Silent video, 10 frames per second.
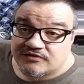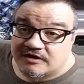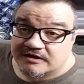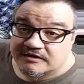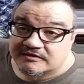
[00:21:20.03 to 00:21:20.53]

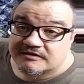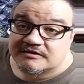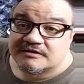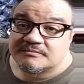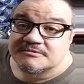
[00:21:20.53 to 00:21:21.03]
on.
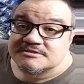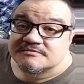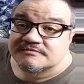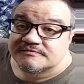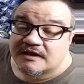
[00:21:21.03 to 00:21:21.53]
Um,
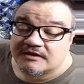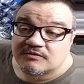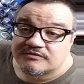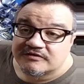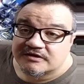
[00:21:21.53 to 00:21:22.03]
I
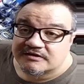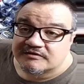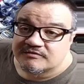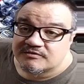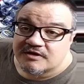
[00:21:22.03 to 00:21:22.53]
don't, uh,
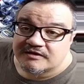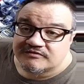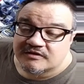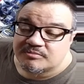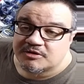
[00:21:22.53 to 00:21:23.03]
they're not
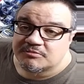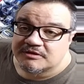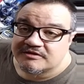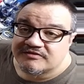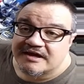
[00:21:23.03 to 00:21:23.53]
uh,
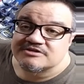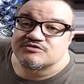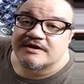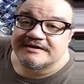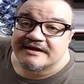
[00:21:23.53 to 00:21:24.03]
permanently attached
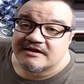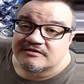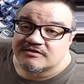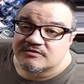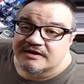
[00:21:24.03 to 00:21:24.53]
right now. I
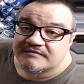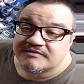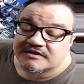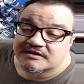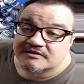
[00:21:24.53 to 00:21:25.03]
don't have
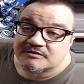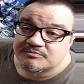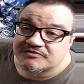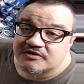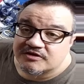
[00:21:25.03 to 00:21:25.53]
the
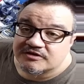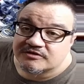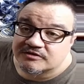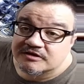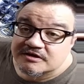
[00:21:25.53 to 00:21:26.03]
E-clips on
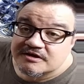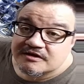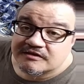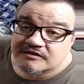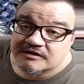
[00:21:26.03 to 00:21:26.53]
or
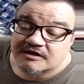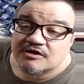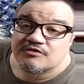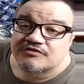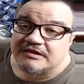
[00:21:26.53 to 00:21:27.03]
the uh,
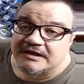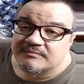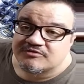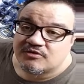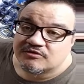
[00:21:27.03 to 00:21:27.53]
hose
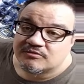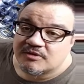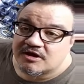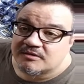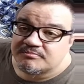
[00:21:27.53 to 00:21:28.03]
clamps holding them
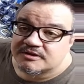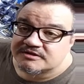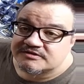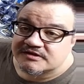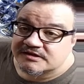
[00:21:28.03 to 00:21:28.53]
on,
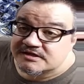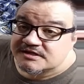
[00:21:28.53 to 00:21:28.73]
but uh,